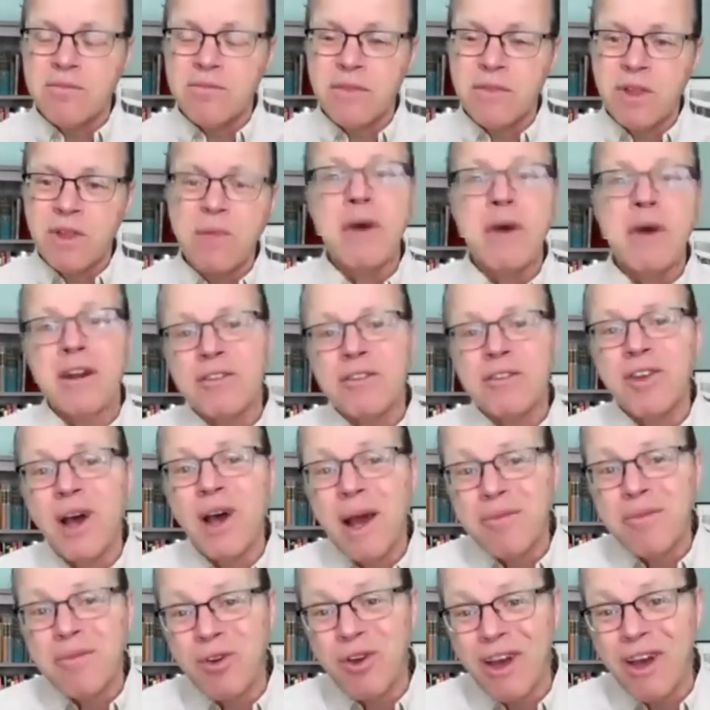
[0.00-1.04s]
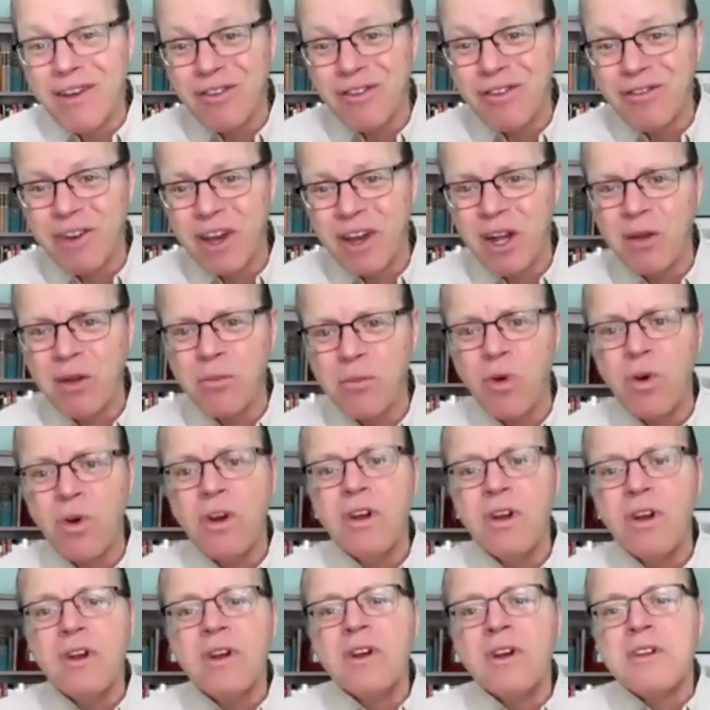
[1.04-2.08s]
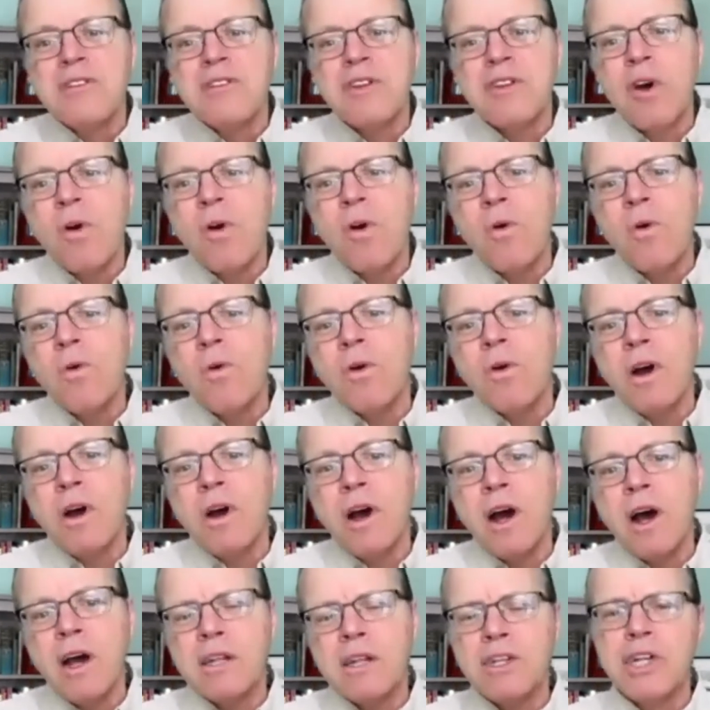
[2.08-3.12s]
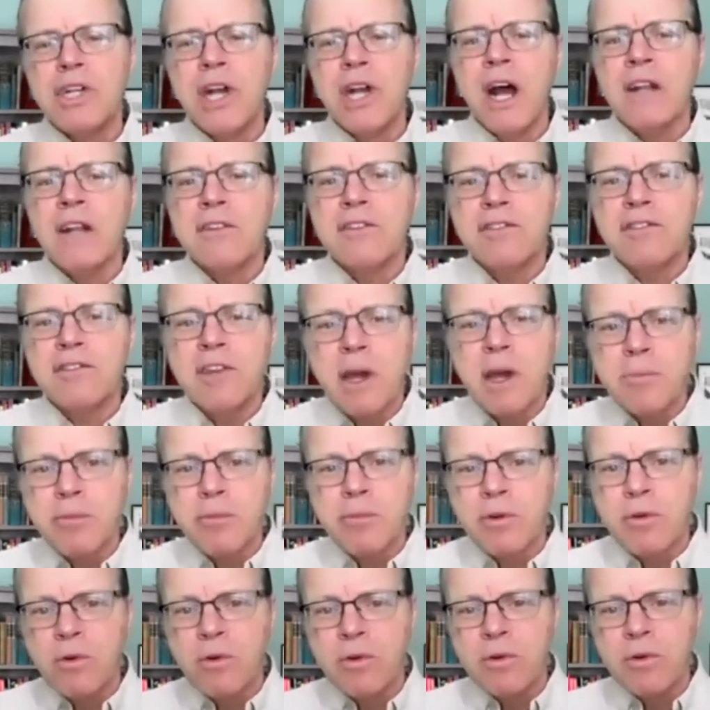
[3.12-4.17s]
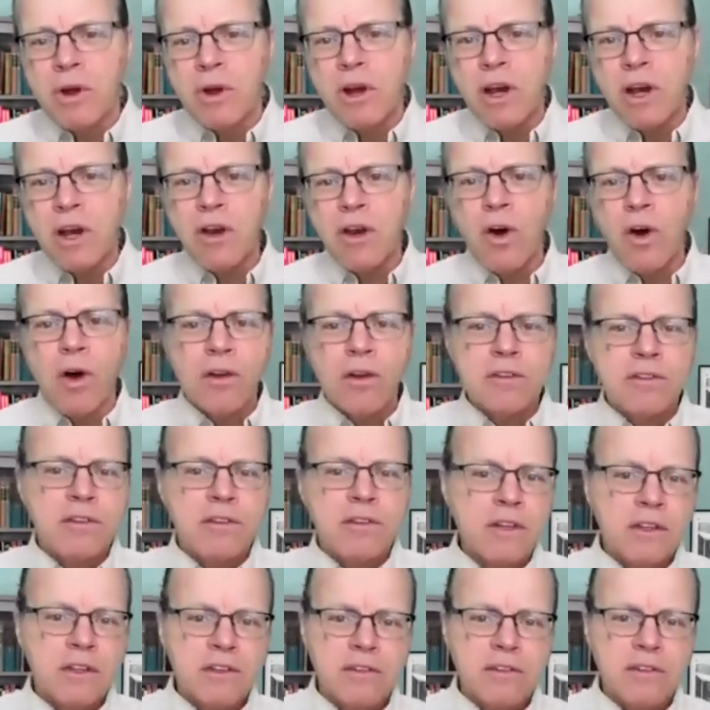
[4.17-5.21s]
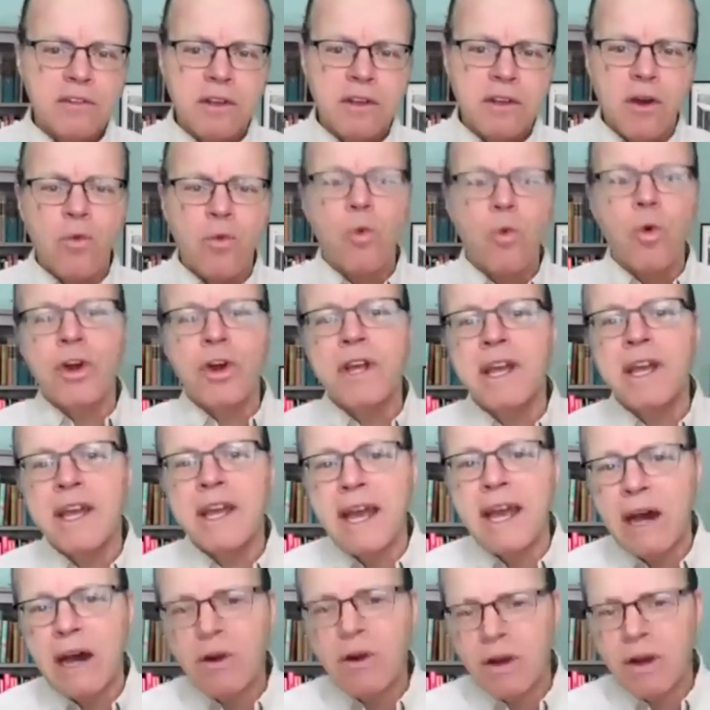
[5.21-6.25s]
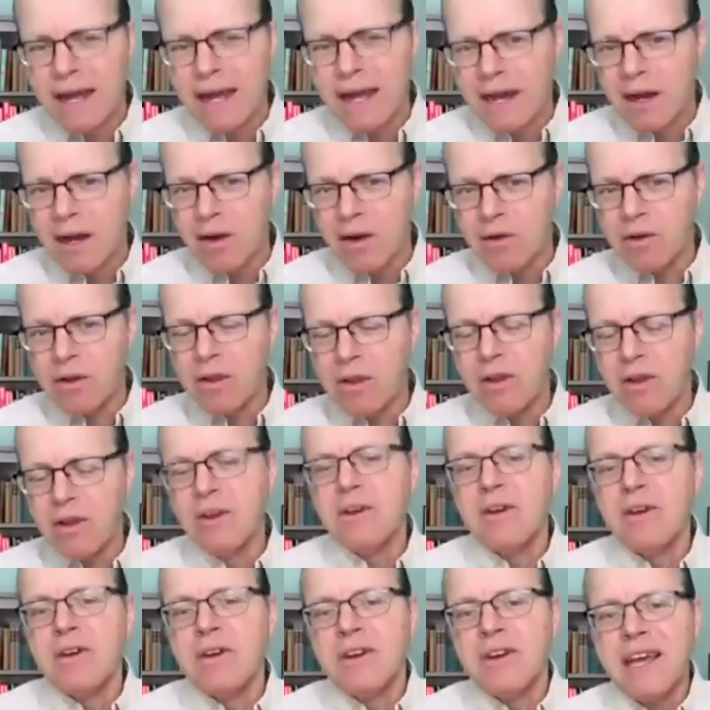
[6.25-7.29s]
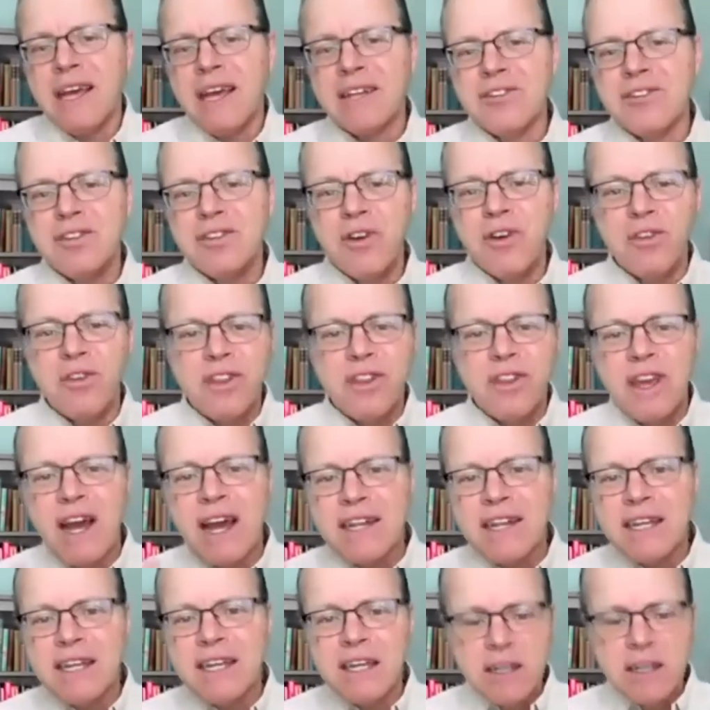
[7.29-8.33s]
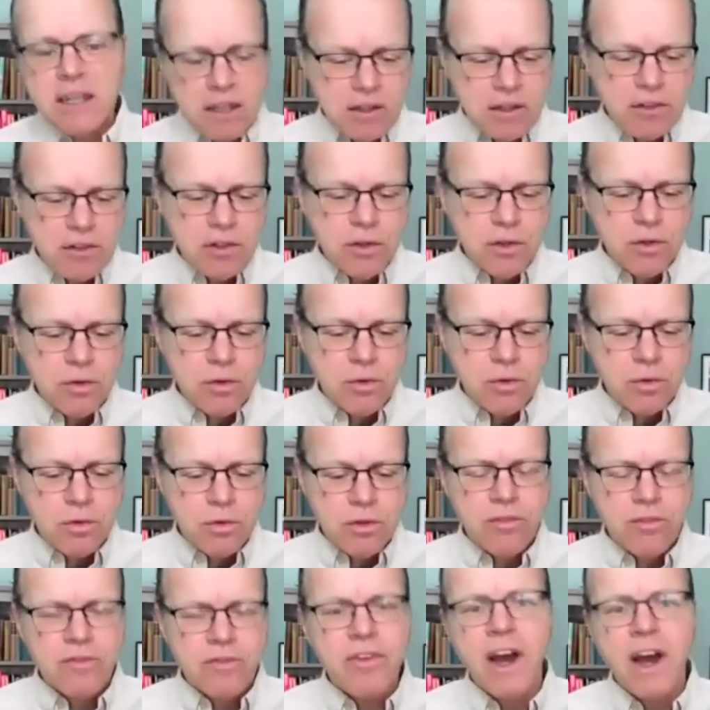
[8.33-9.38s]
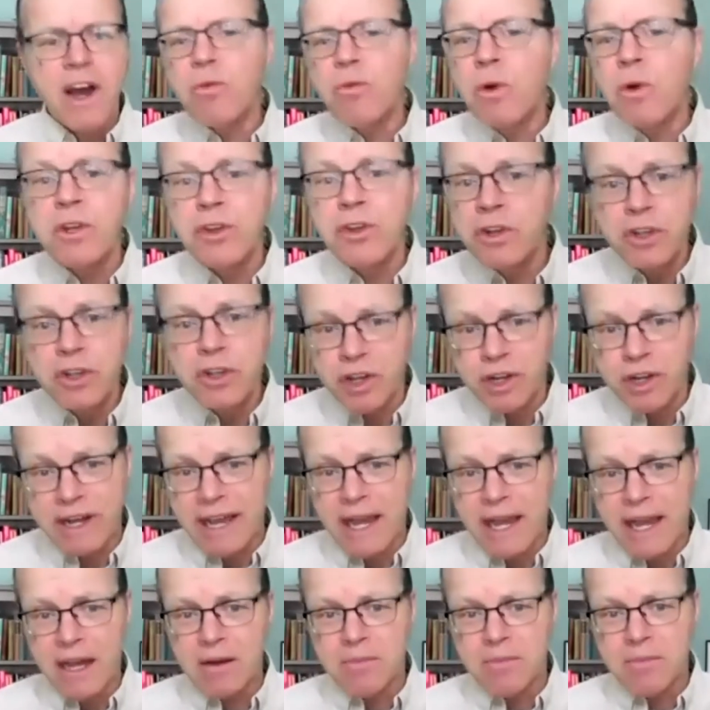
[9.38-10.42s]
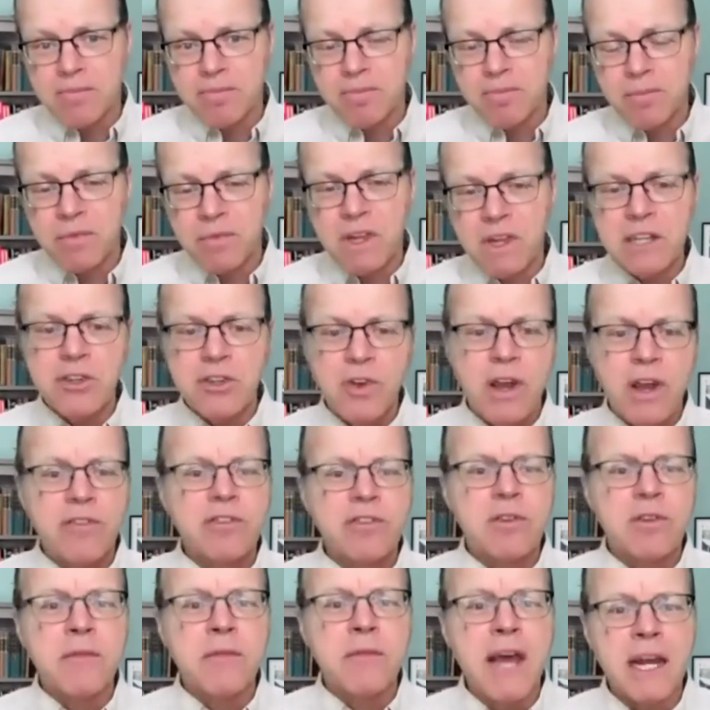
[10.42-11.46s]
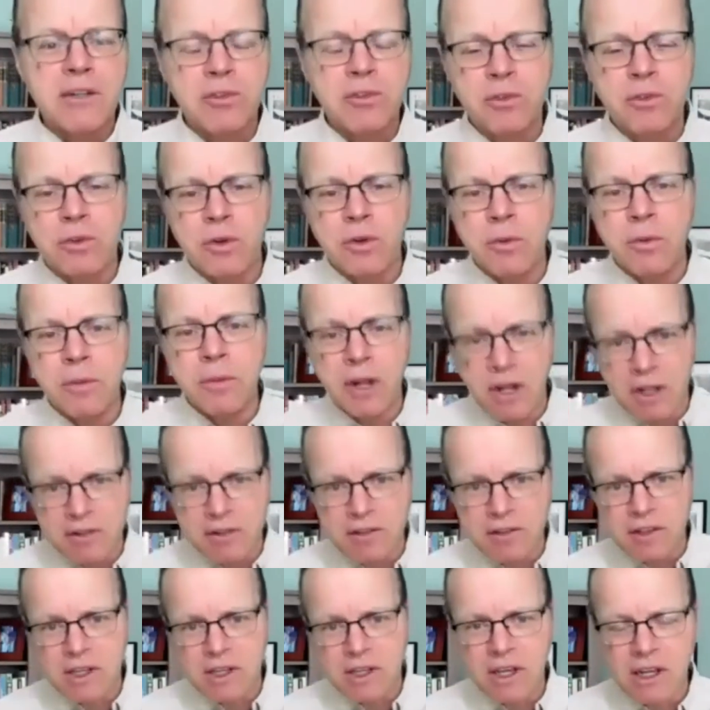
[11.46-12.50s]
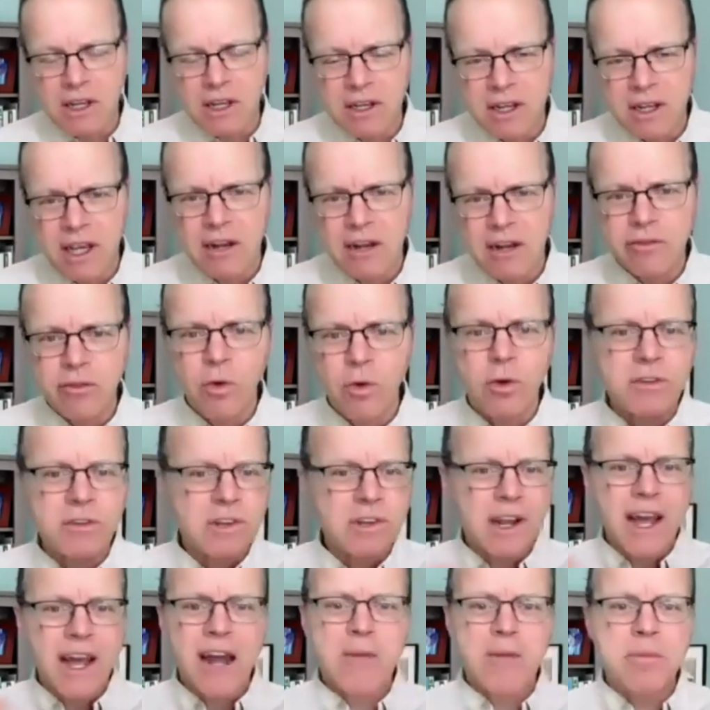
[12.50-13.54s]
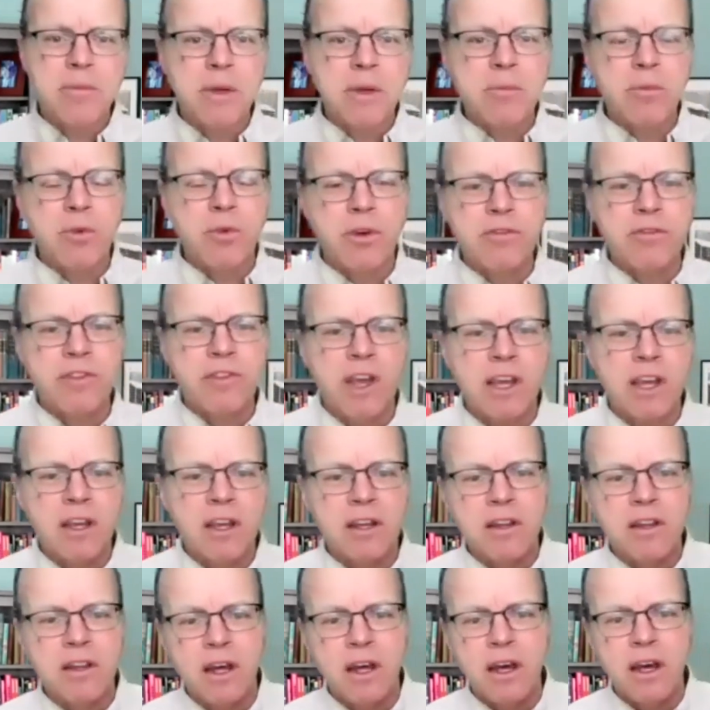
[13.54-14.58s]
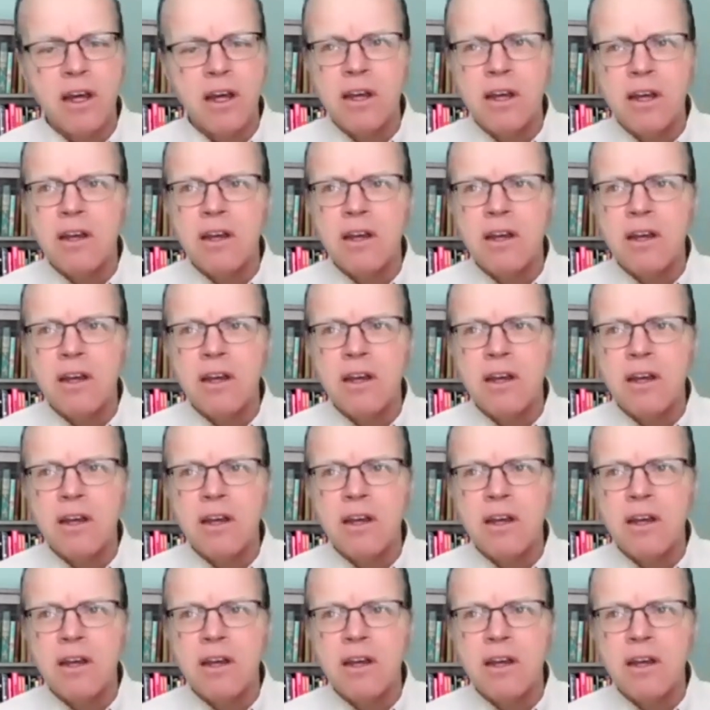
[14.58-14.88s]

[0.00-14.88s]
the amount of time you have available. So John Stepper calls this working out loud. And so the idea is you find what you're good at, that you have some natural ability. And of course, a lot of people have taken the